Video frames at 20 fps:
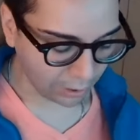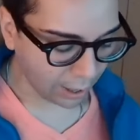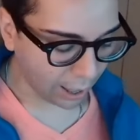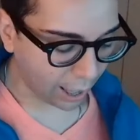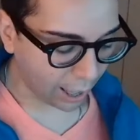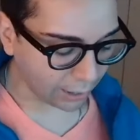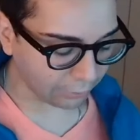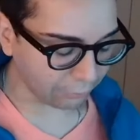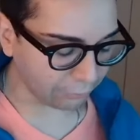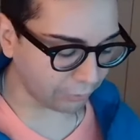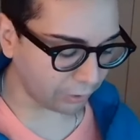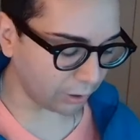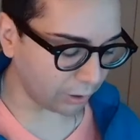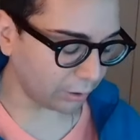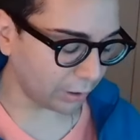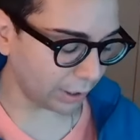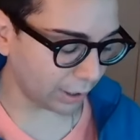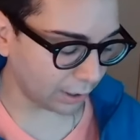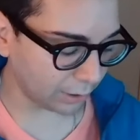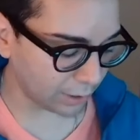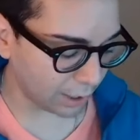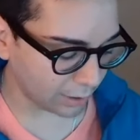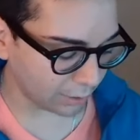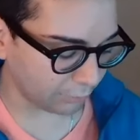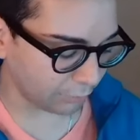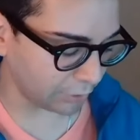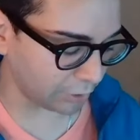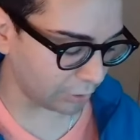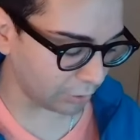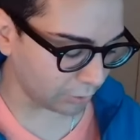I feel like a lot
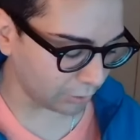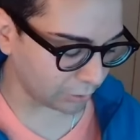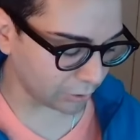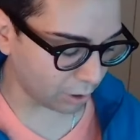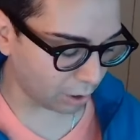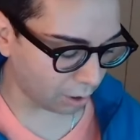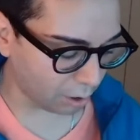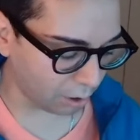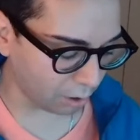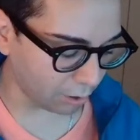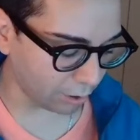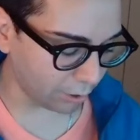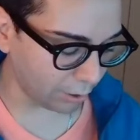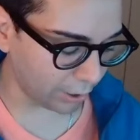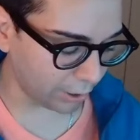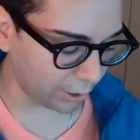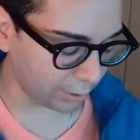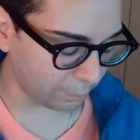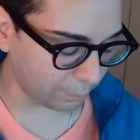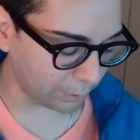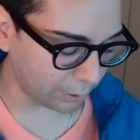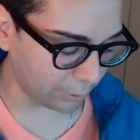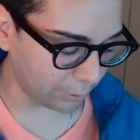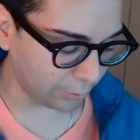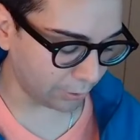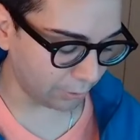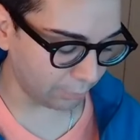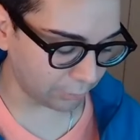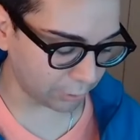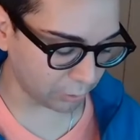of yous are in a
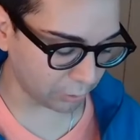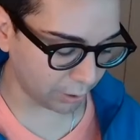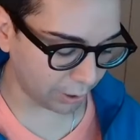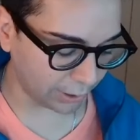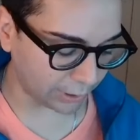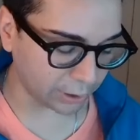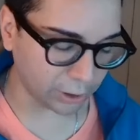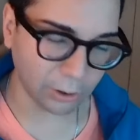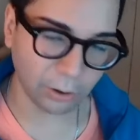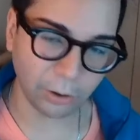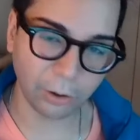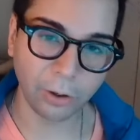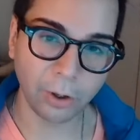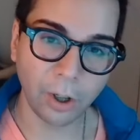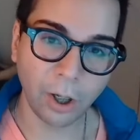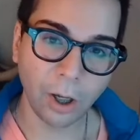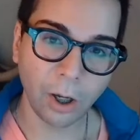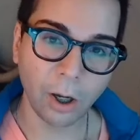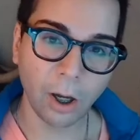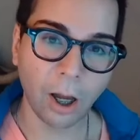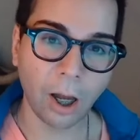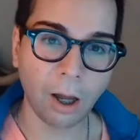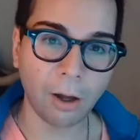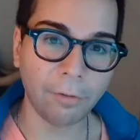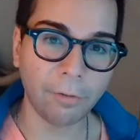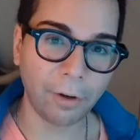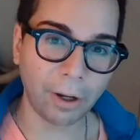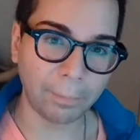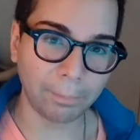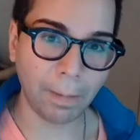period of trying to
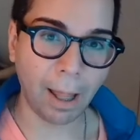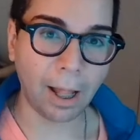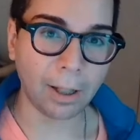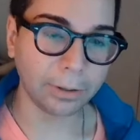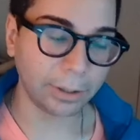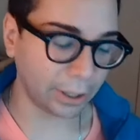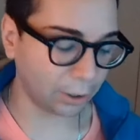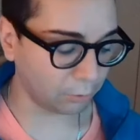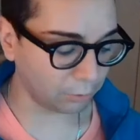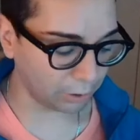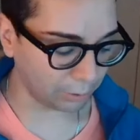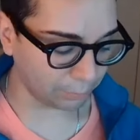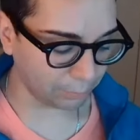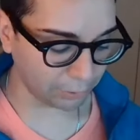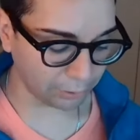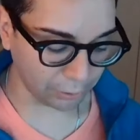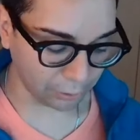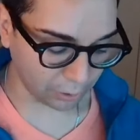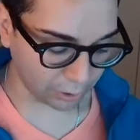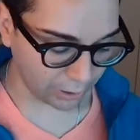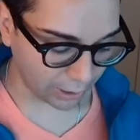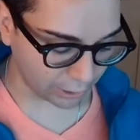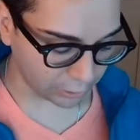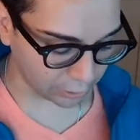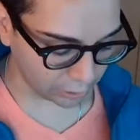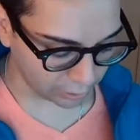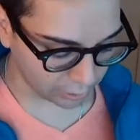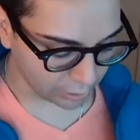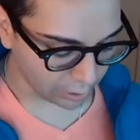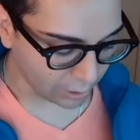find balance, equilibrium in your
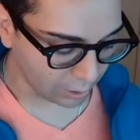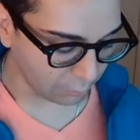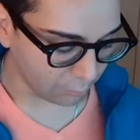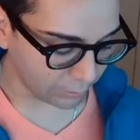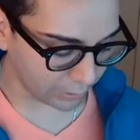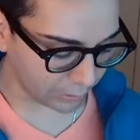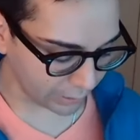connection. With